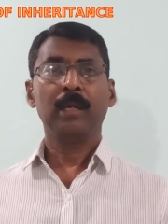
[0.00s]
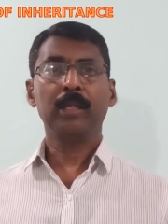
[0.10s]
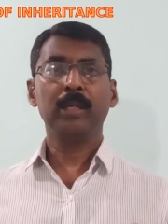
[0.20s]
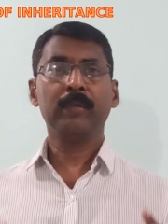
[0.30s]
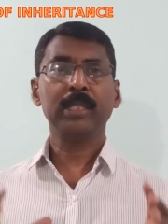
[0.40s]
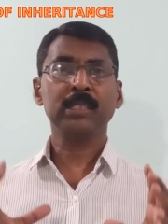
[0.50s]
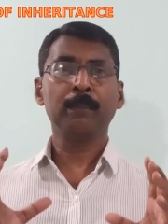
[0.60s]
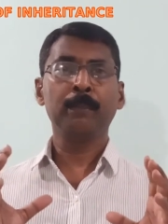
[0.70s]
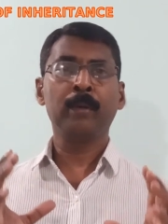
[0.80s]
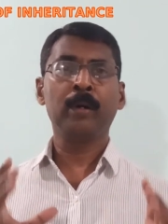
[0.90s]
And what is the
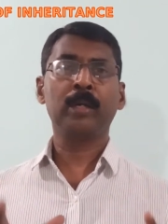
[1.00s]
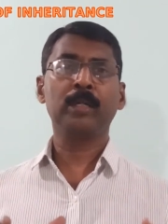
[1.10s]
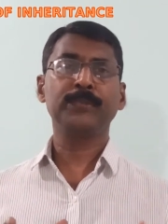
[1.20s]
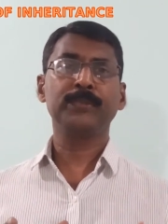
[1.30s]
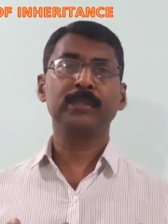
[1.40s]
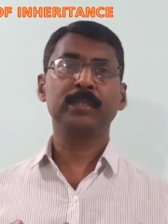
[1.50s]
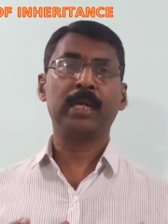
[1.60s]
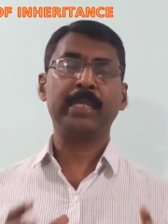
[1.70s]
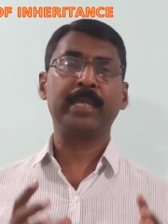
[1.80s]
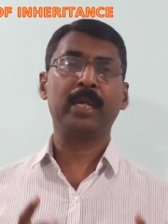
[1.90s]
mode of
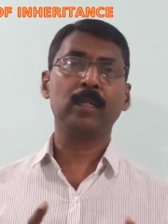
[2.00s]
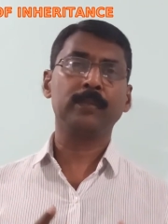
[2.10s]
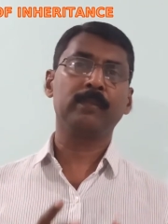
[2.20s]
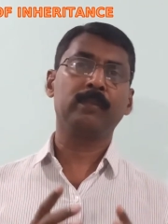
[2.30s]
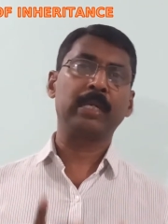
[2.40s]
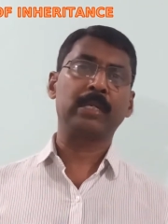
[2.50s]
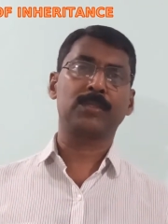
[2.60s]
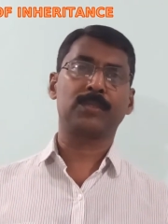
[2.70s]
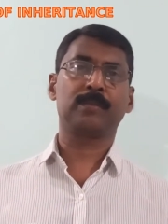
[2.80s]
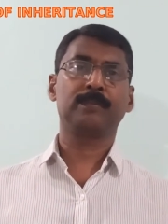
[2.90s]
attack of a
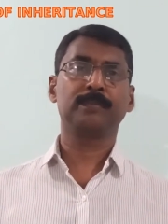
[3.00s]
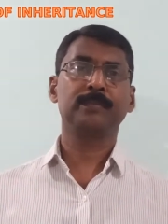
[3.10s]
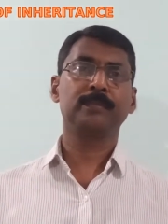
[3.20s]
virus